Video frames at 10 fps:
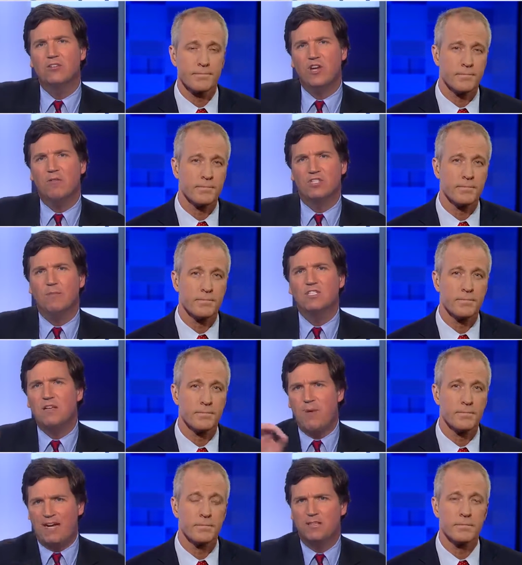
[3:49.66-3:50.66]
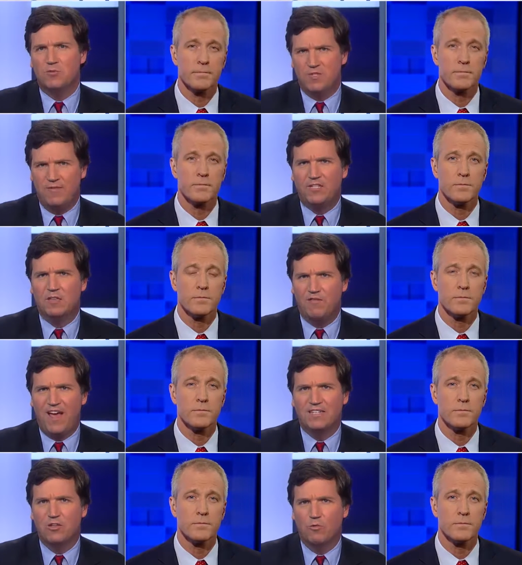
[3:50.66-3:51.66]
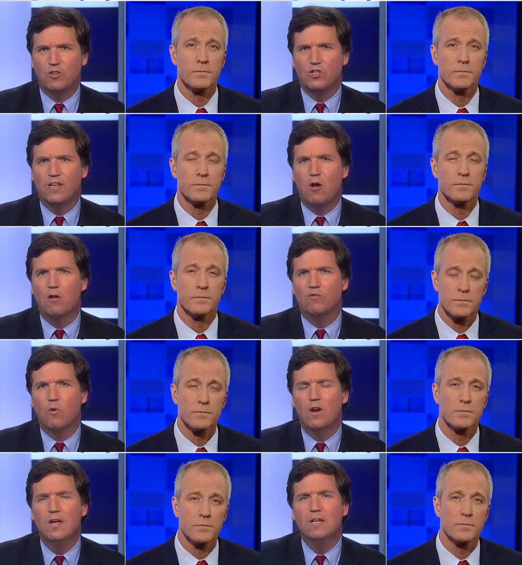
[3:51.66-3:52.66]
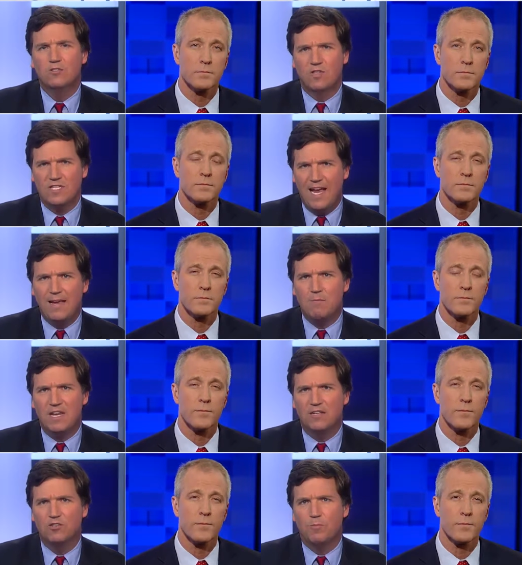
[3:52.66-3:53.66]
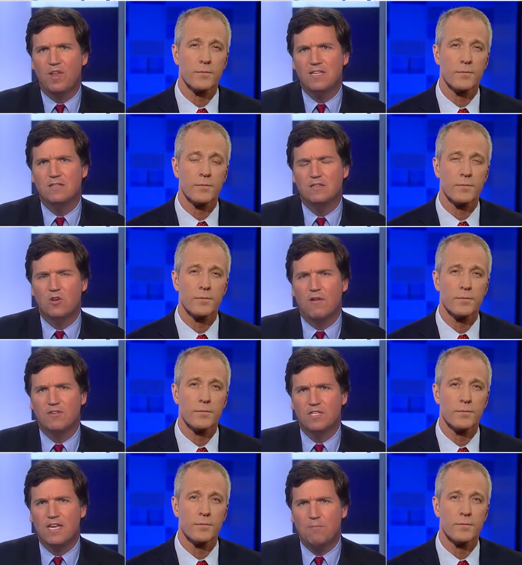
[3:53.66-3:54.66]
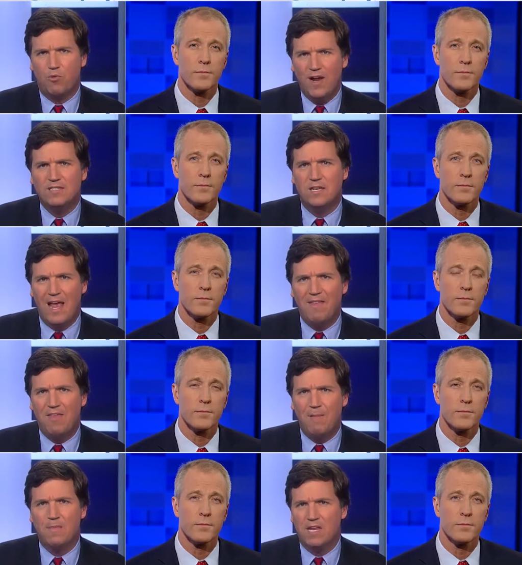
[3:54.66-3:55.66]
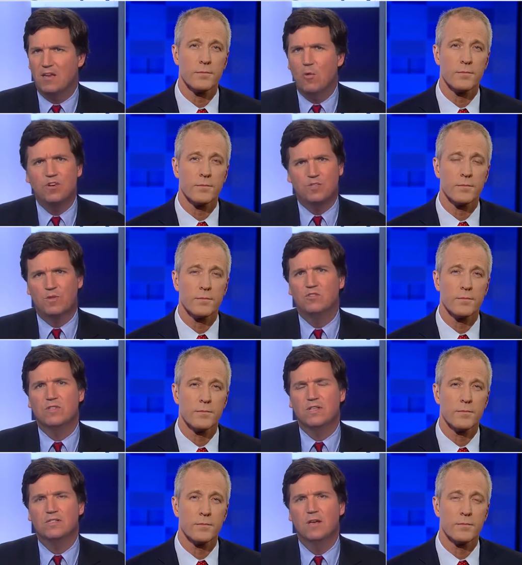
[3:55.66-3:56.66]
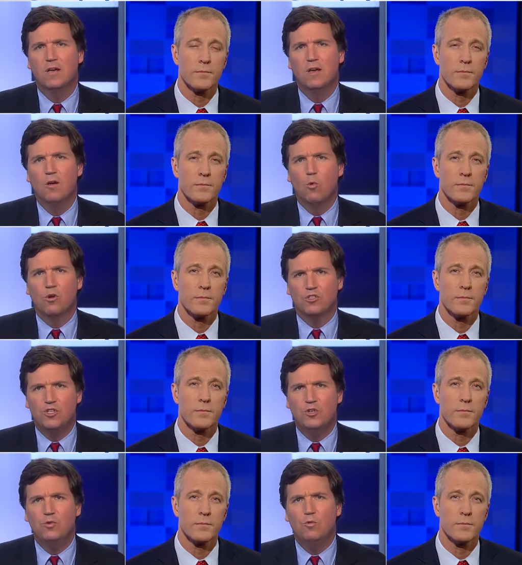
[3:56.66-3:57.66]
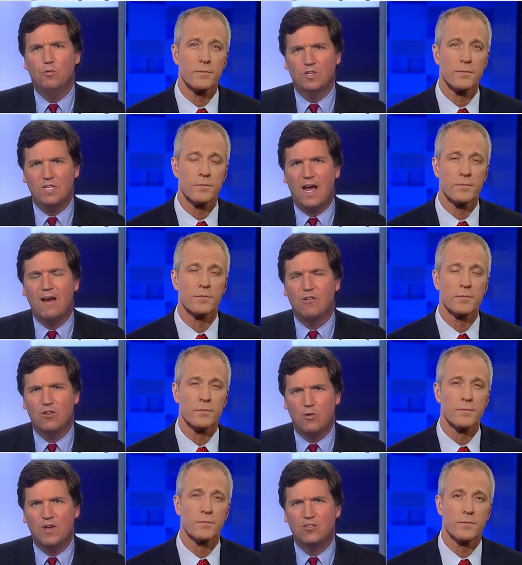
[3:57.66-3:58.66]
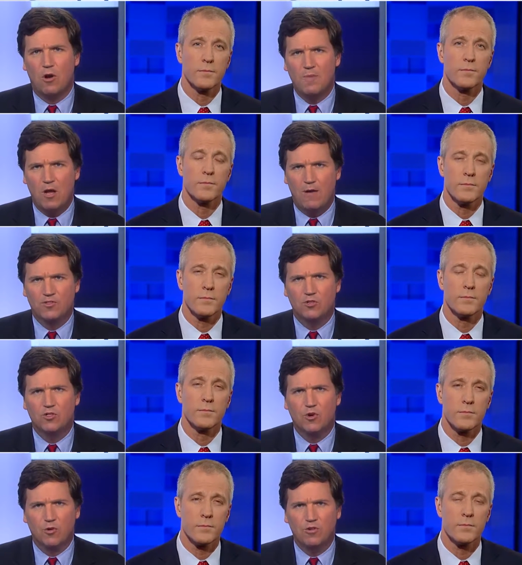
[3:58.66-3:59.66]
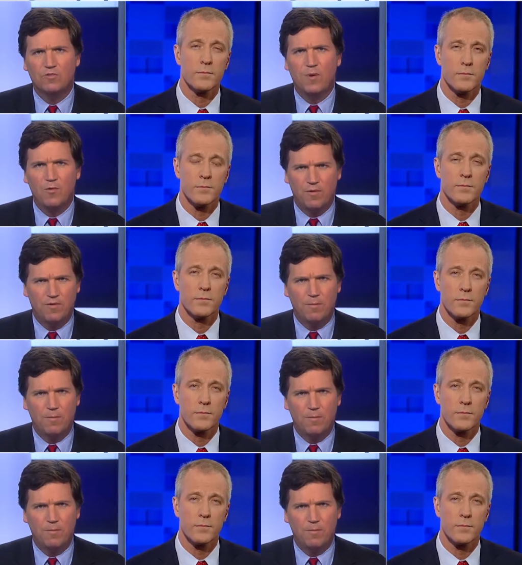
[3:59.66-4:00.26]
Speaker 1: a general statement. Let's get back to the specifics and the facts that you originally called for. So the second meeting took place in his office. Present at that meeting, and no one disputes this, were two retired U.S. Army officers, colonels, both of